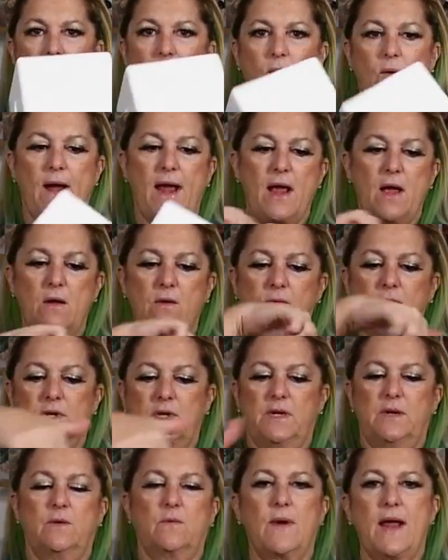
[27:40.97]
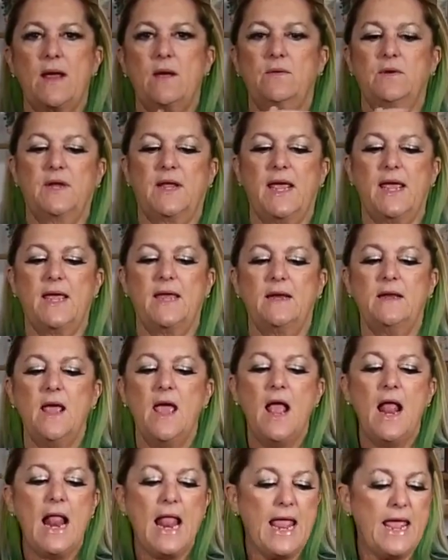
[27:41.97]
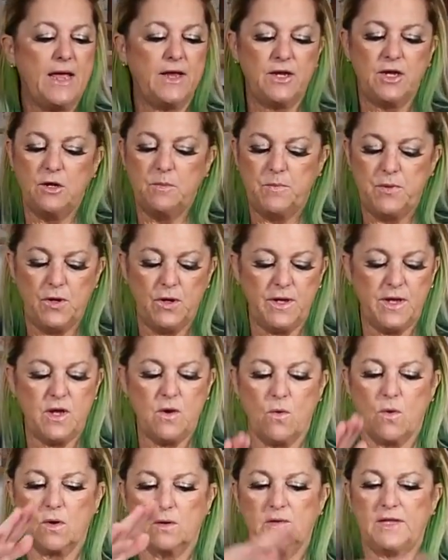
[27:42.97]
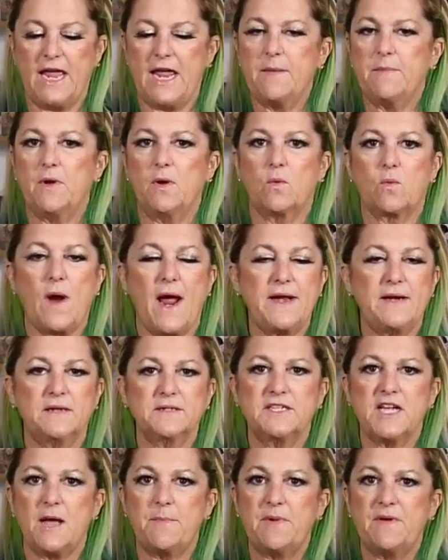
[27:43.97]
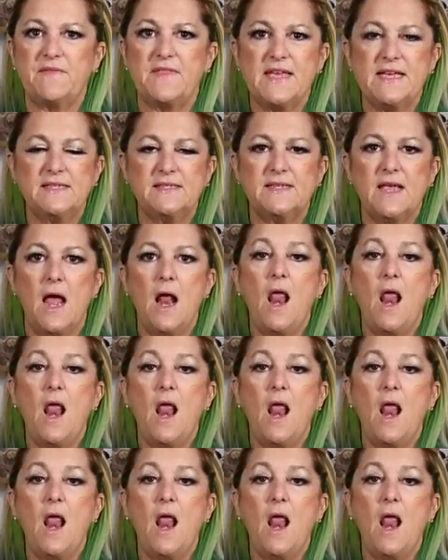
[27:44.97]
around and around again, and you put your label right on top of this.